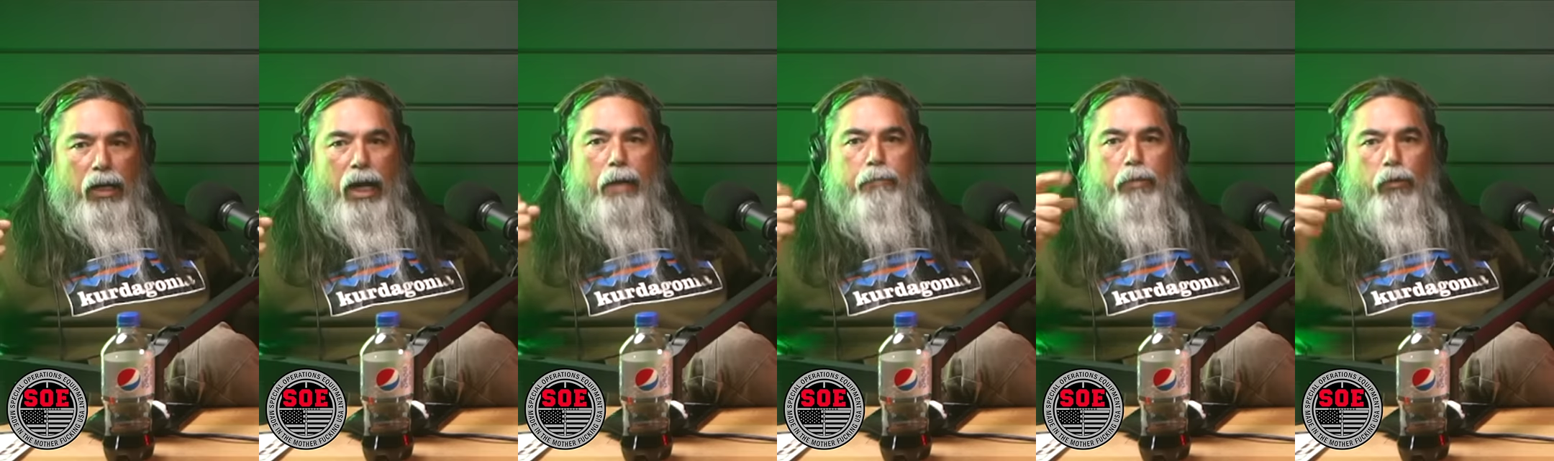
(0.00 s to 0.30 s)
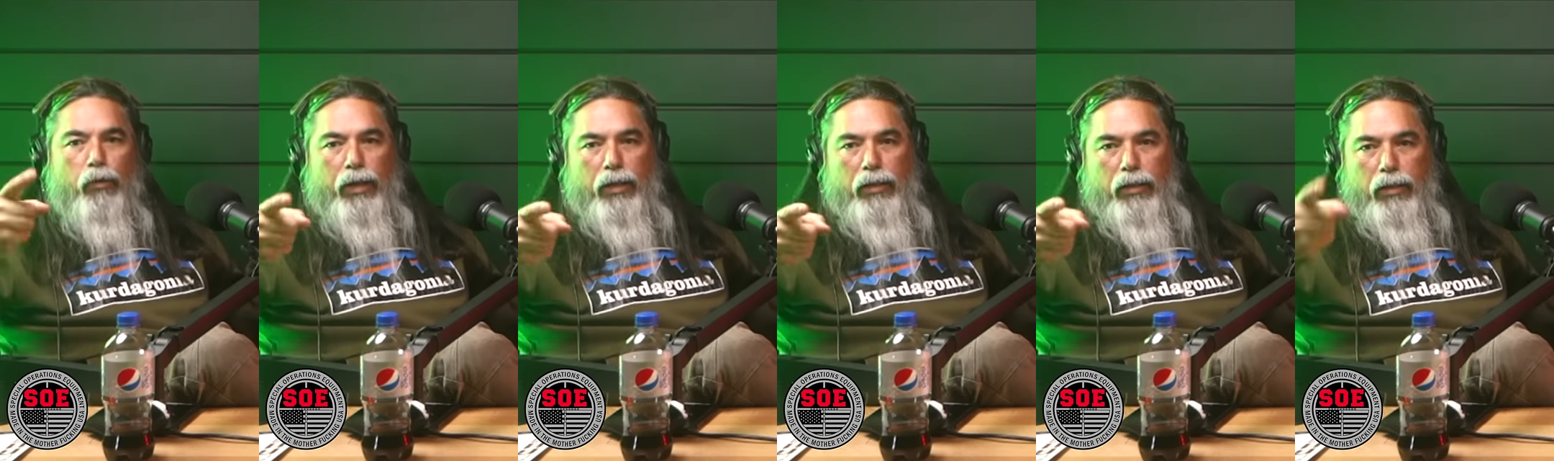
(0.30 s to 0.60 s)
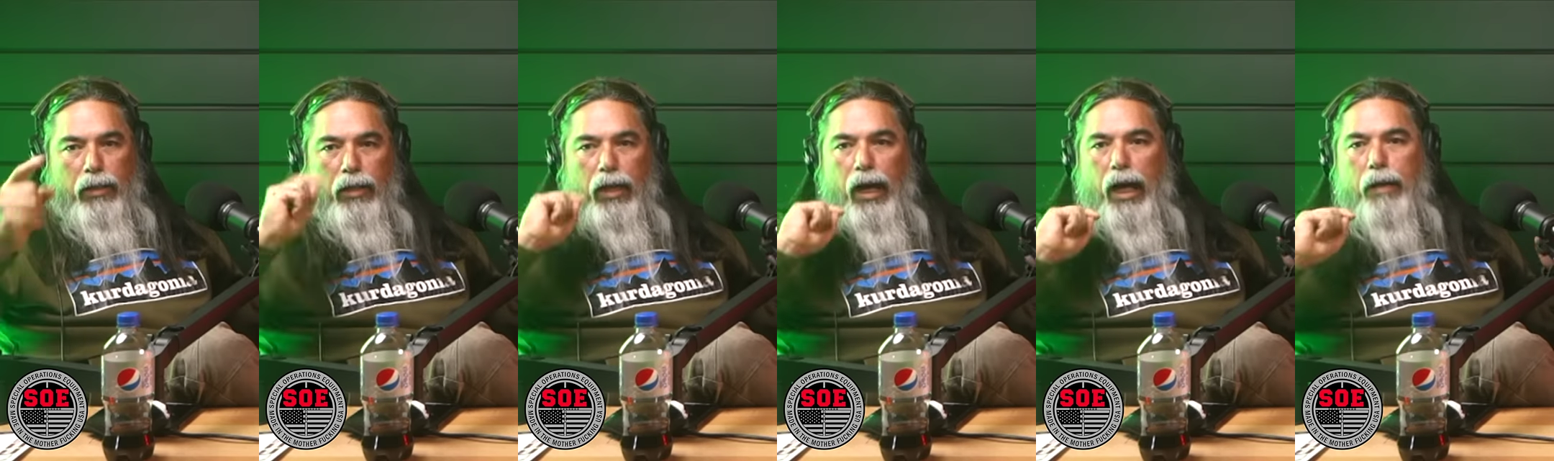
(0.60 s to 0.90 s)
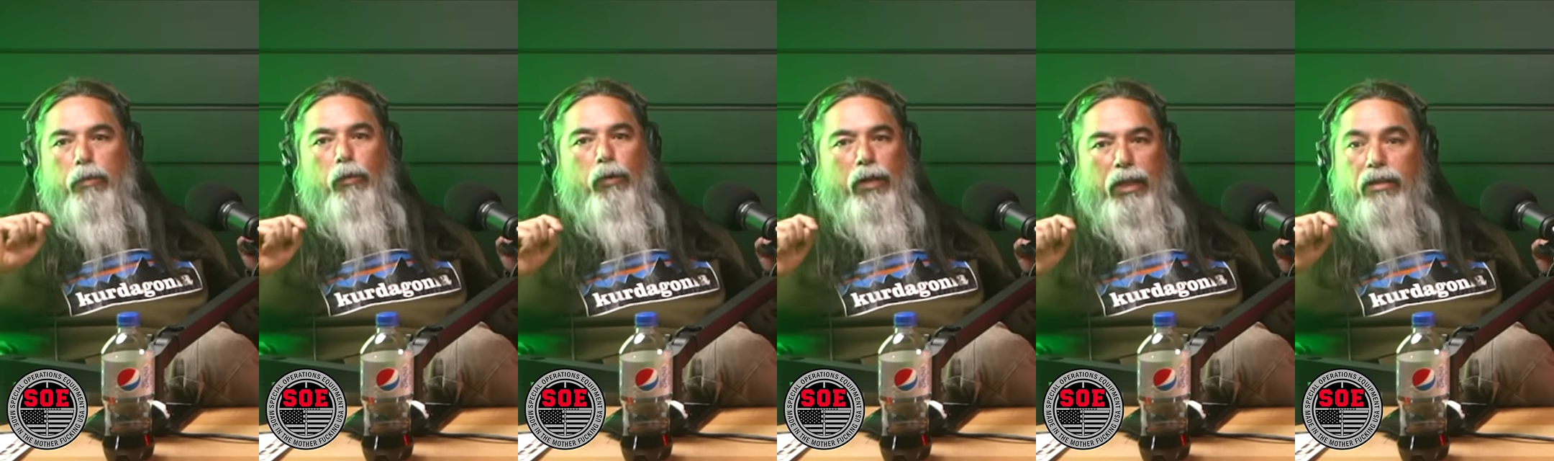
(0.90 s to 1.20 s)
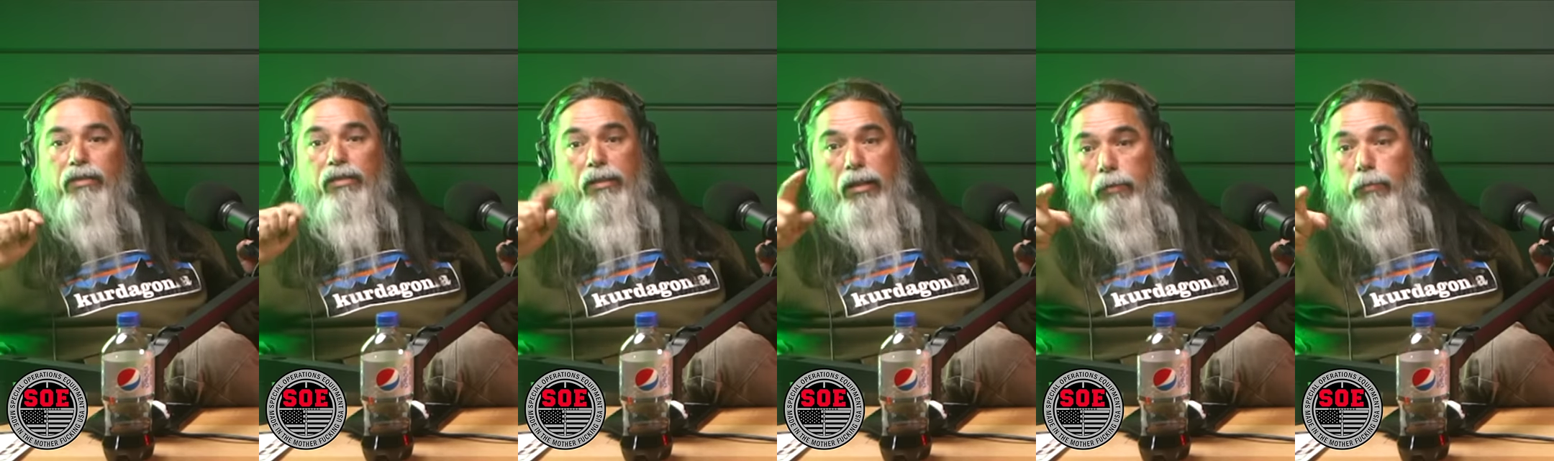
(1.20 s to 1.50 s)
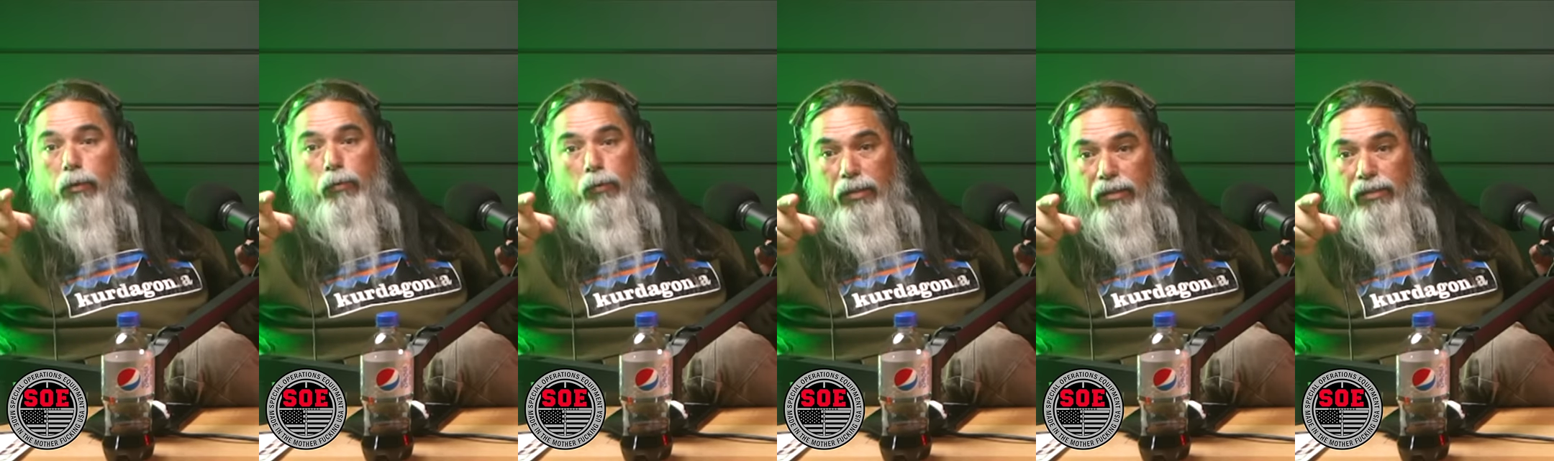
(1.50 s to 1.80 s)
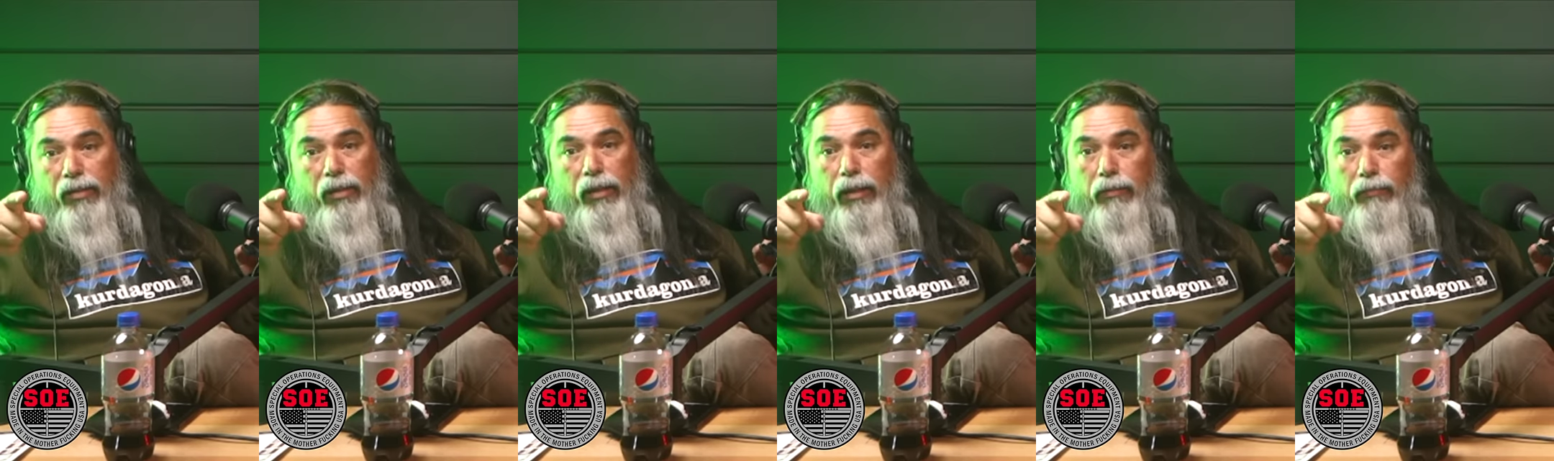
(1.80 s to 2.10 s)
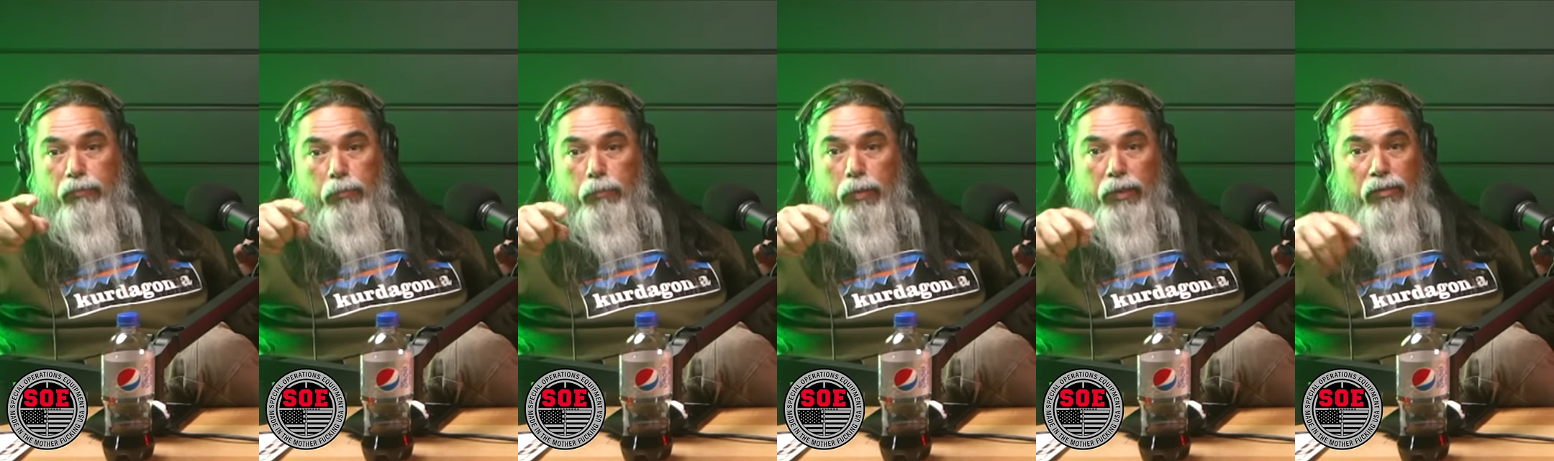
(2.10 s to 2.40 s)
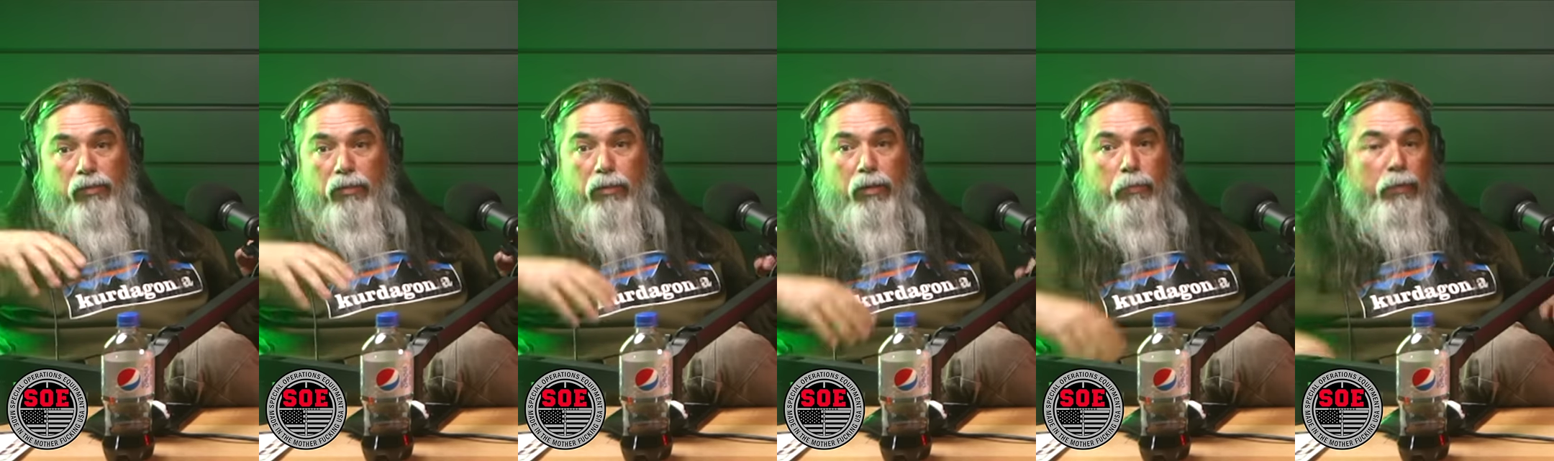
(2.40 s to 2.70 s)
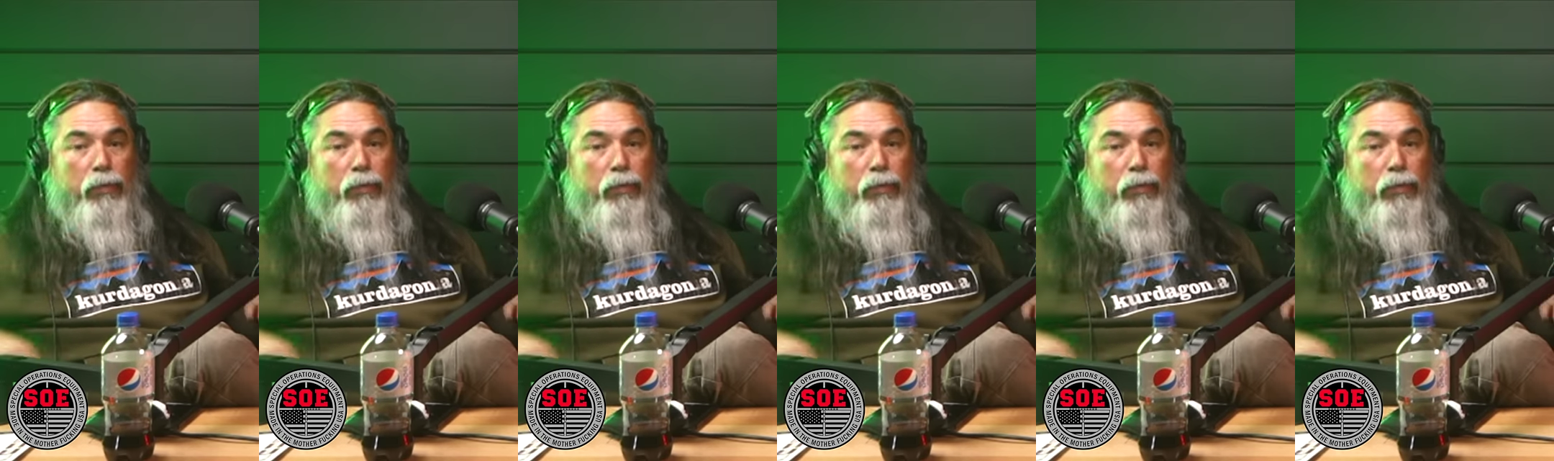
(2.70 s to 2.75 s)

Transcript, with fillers: Hi-Point. Hi-Point is the number one selling pistol in